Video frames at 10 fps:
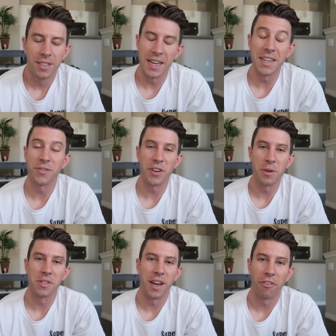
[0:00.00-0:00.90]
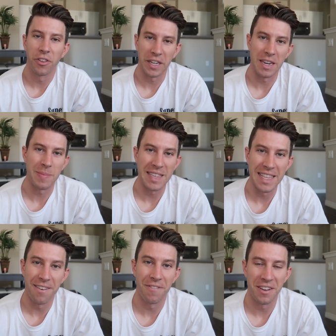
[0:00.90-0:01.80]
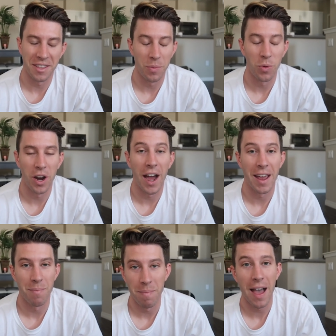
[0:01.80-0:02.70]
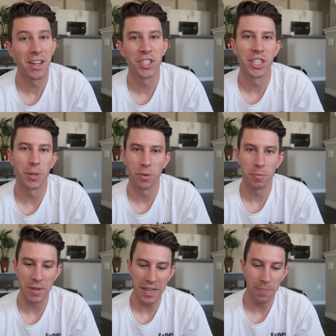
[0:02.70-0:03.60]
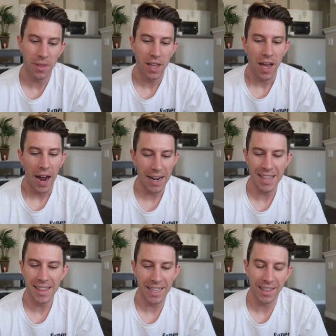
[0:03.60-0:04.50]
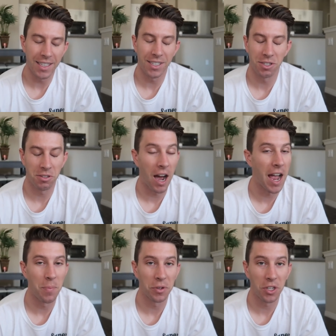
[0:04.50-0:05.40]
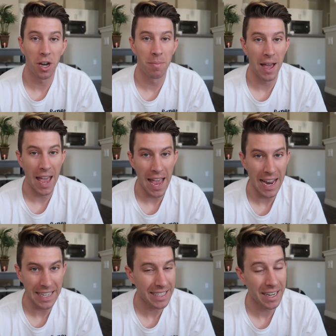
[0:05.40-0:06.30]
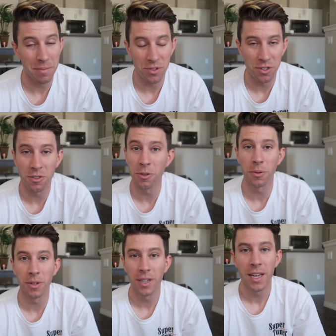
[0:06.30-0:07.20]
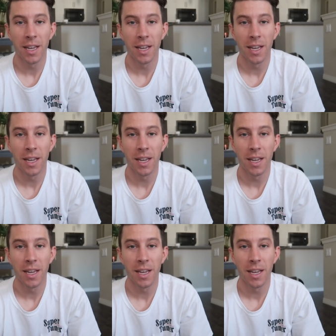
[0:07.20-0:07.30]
Today's video is definitely gonna be different than what I imagined it would be. I didn't think this time would come anytime soon.